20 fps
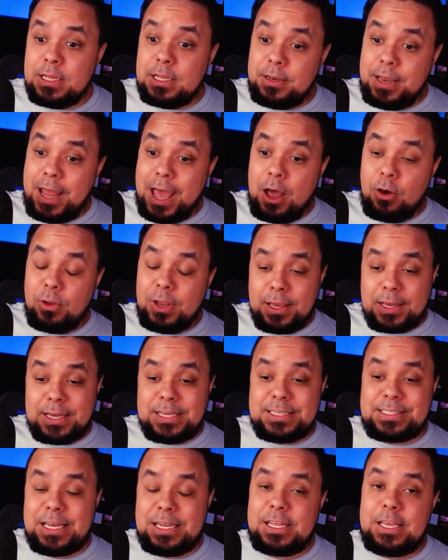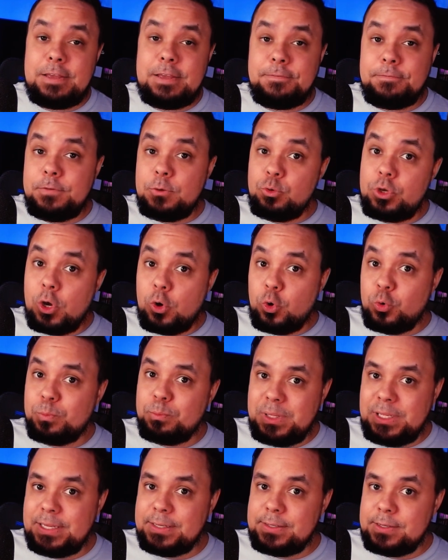Now, like I said, if you don't
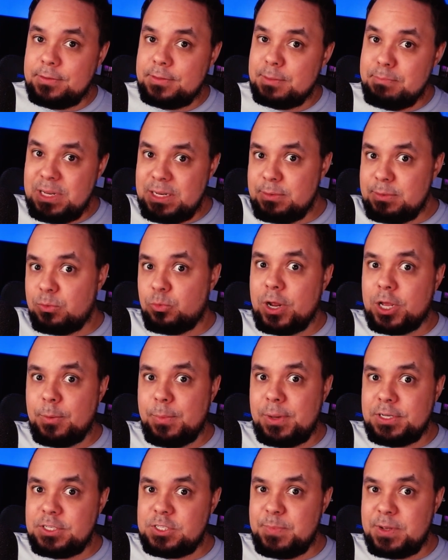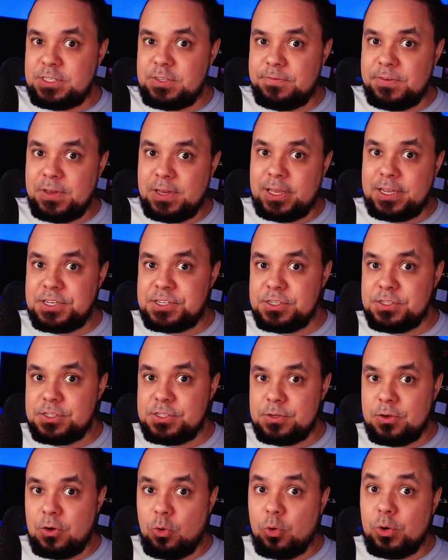meet the minimum recommended specifications
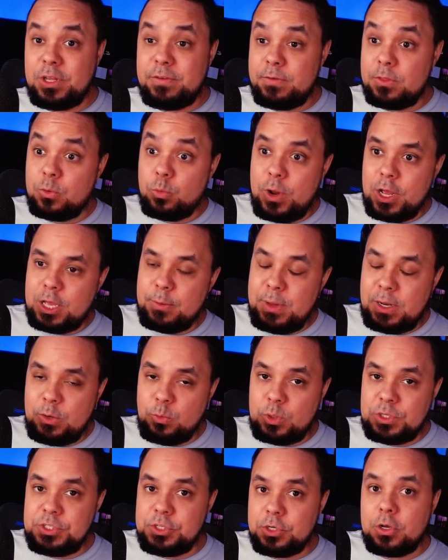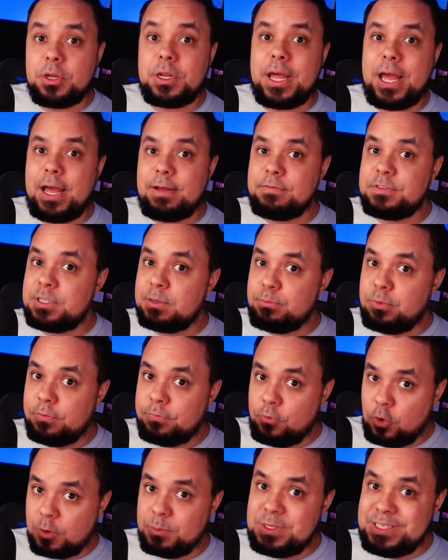or even the recommended ones, you're gonna have some
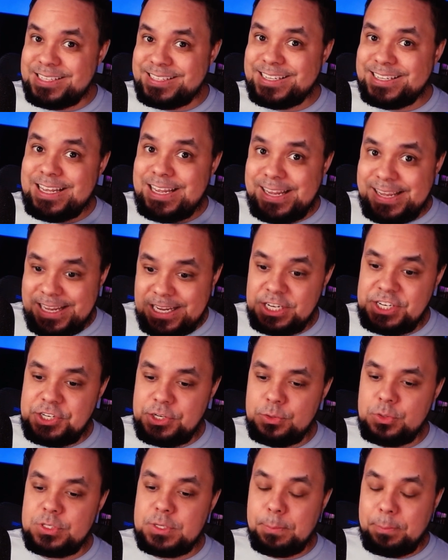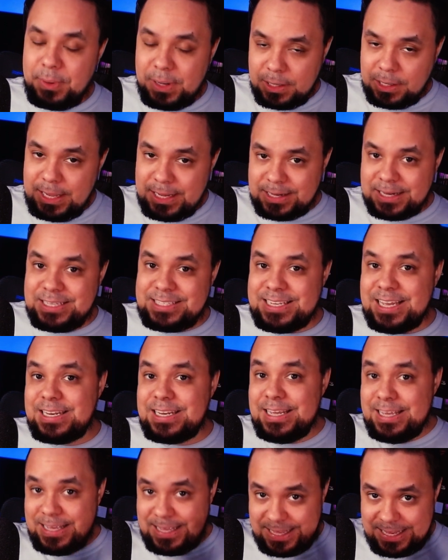performance issues. But like I said,
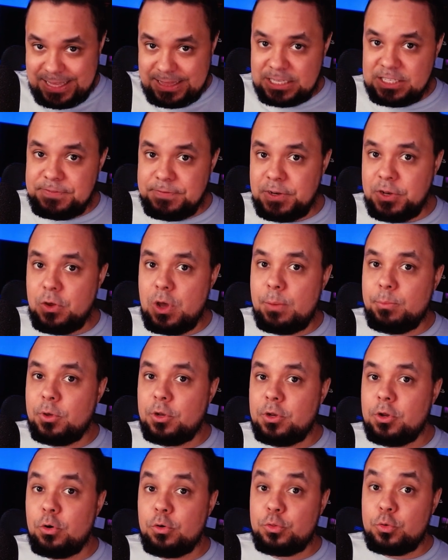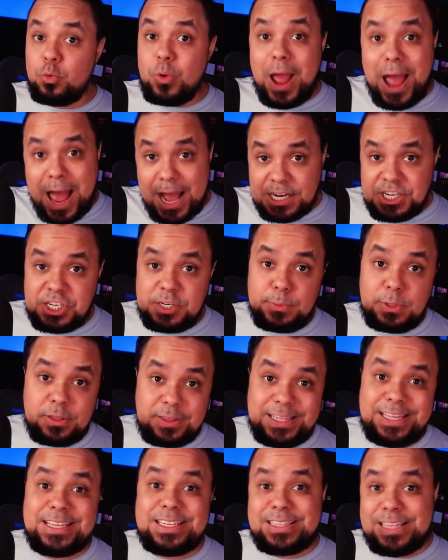in this video, I'm gonna go through actionable
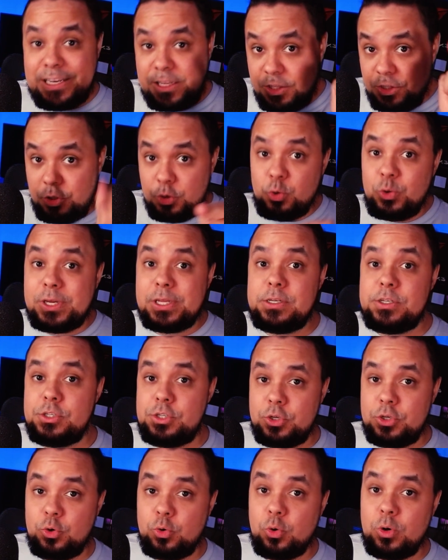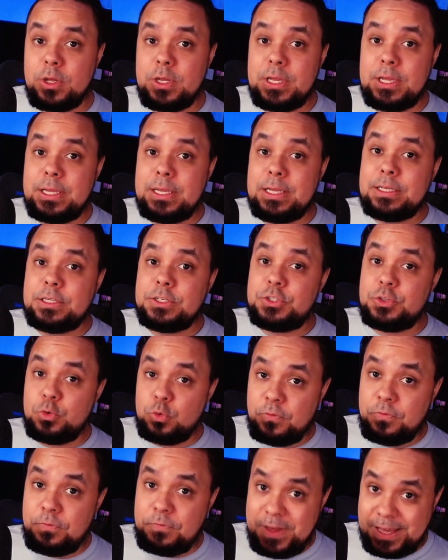things that you can do to
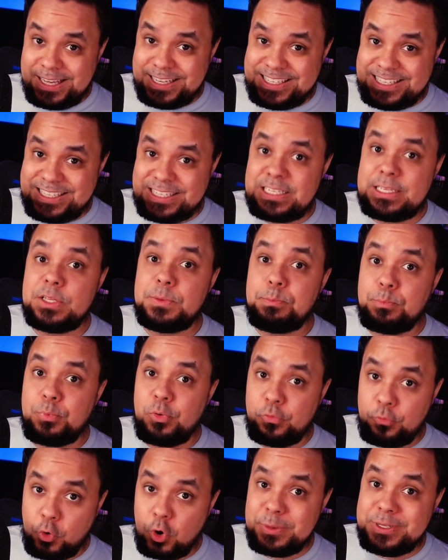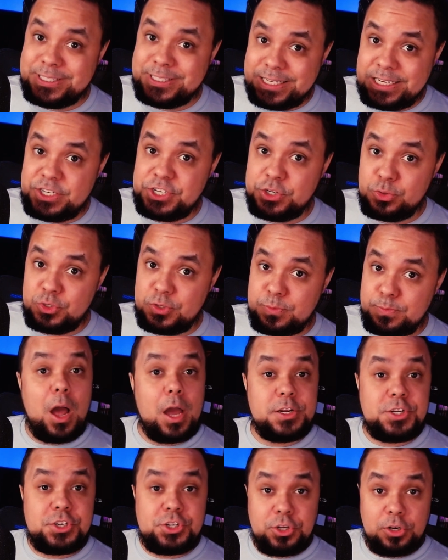fix performance issues.
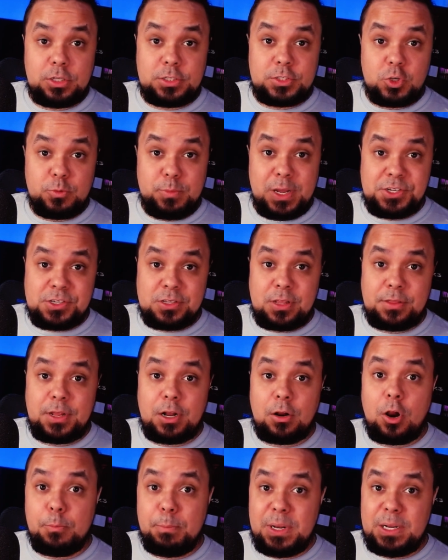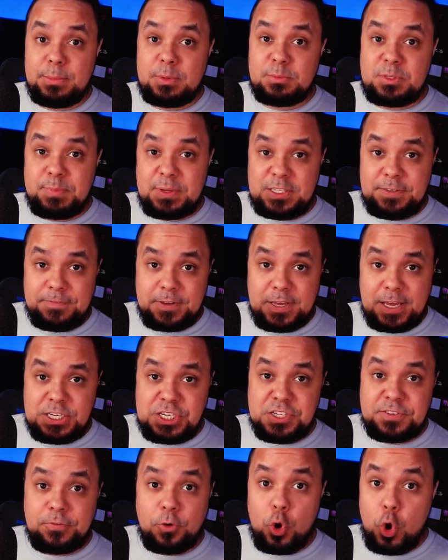I should also mention that there are minimum
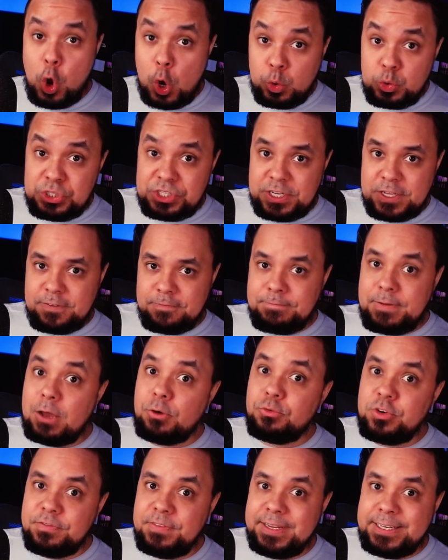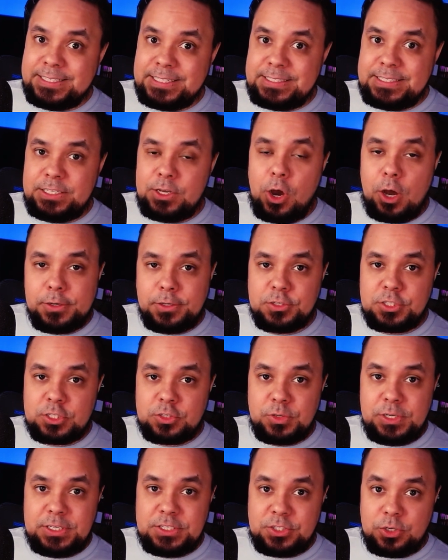specifications for hosting Foundry V T T on your
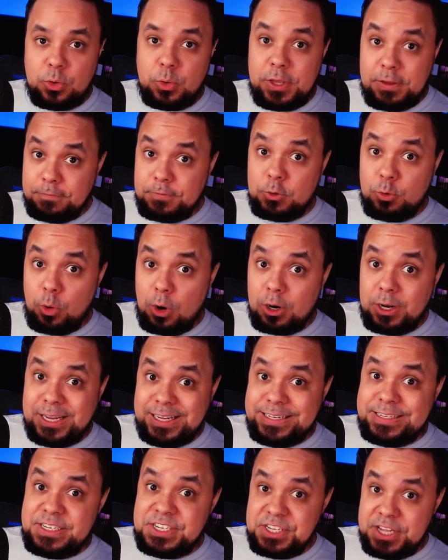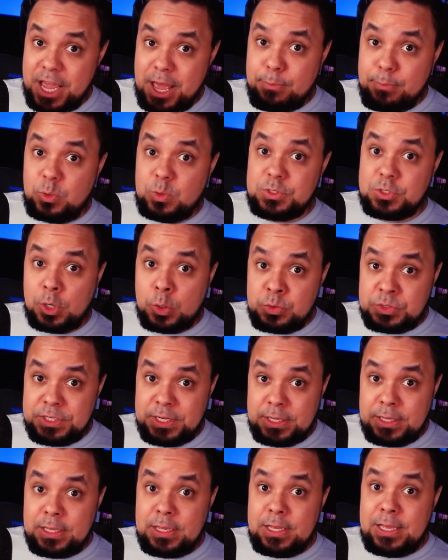screen. So if you are a G M who is
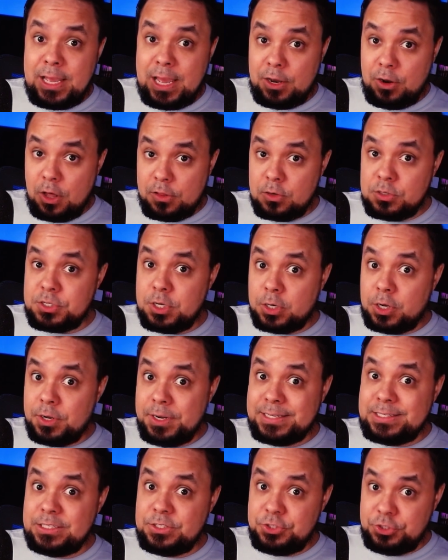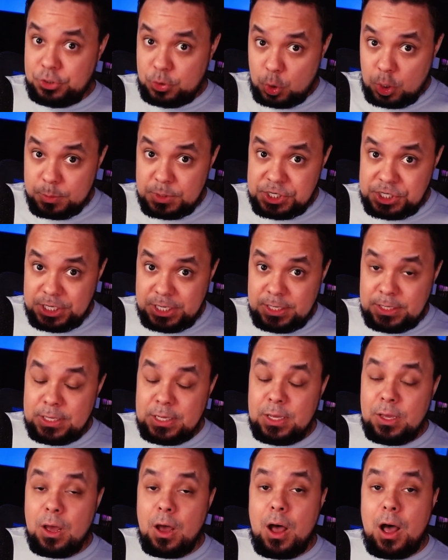hosting and others are connecting to your machine,
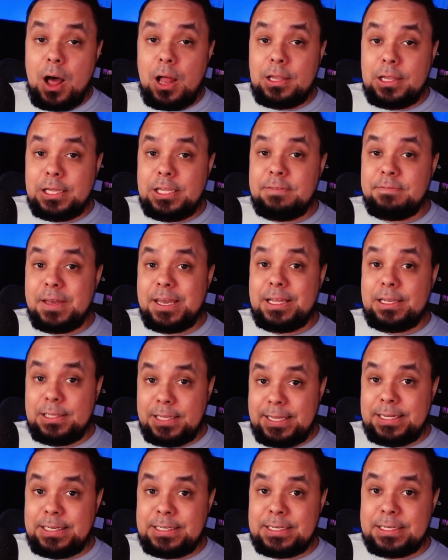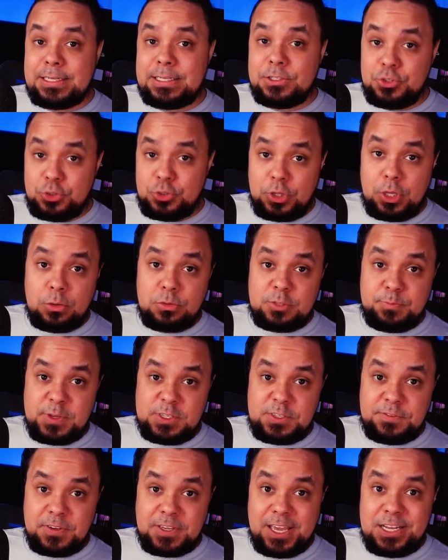I'll leave a link to those
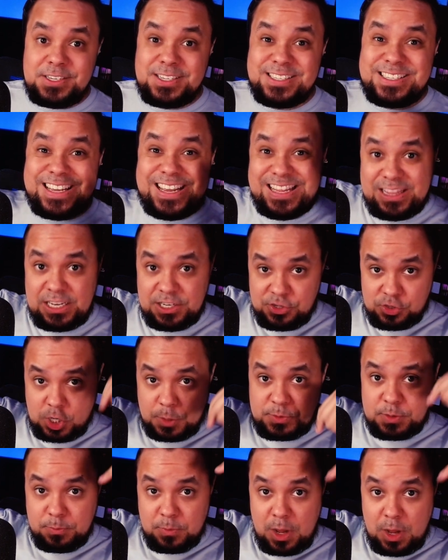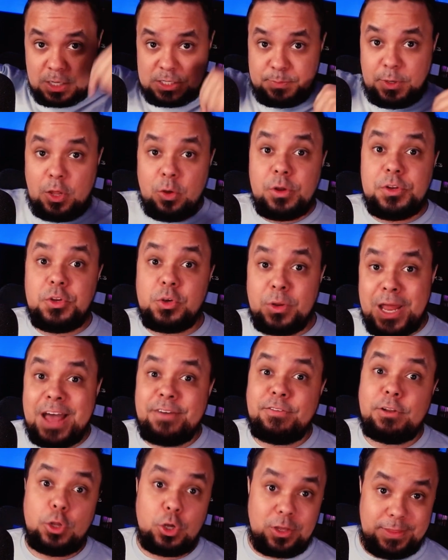specifications in the description box below, and you can
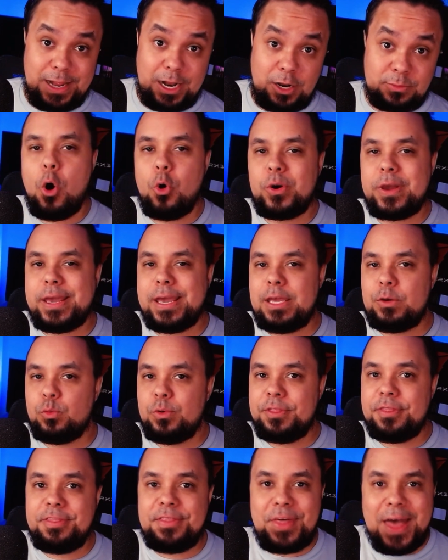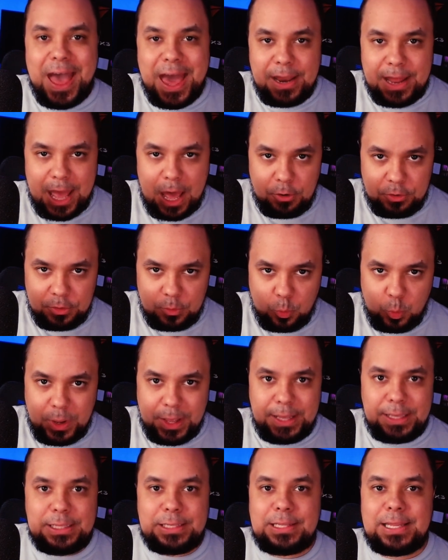have a look there. Okay, with that out of the
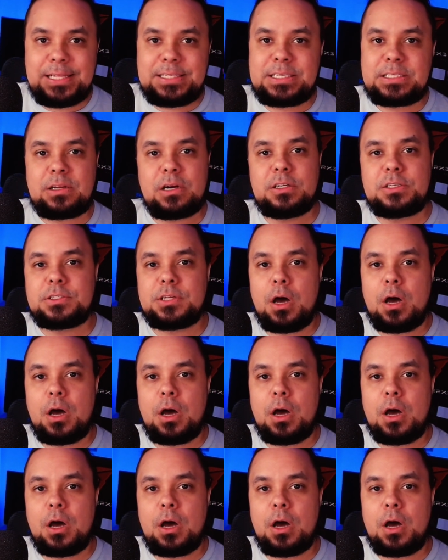way, let's start